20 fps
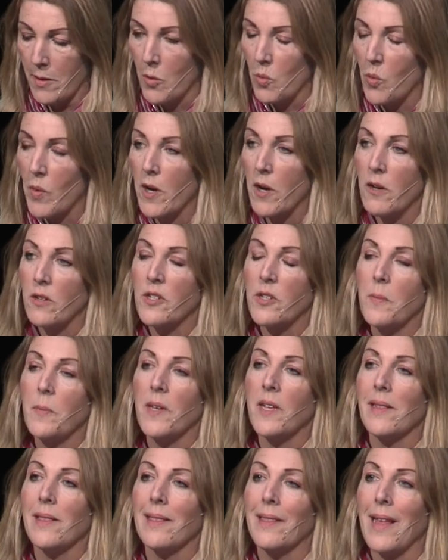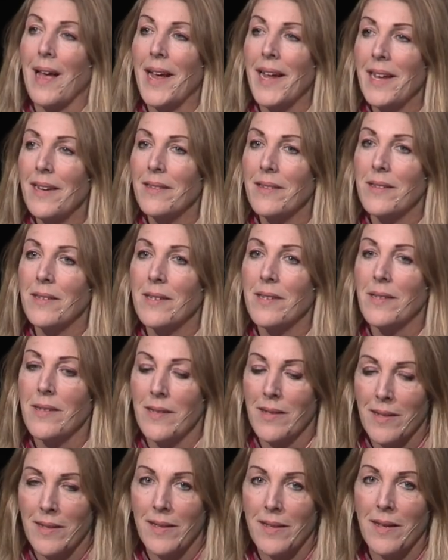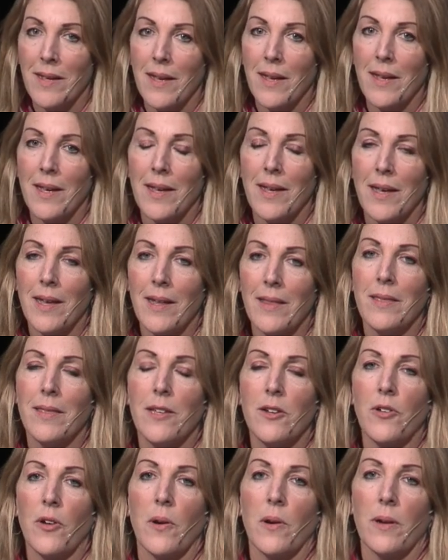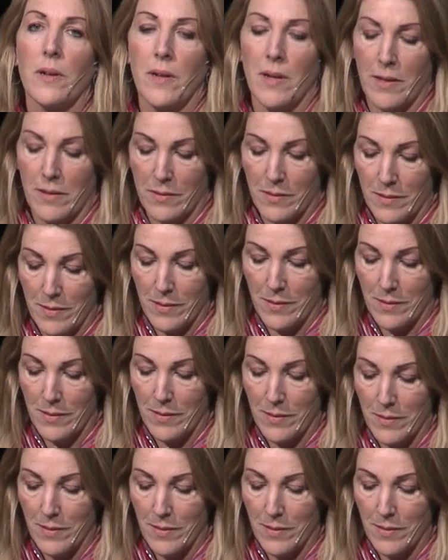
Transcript: We are to be light in the darkness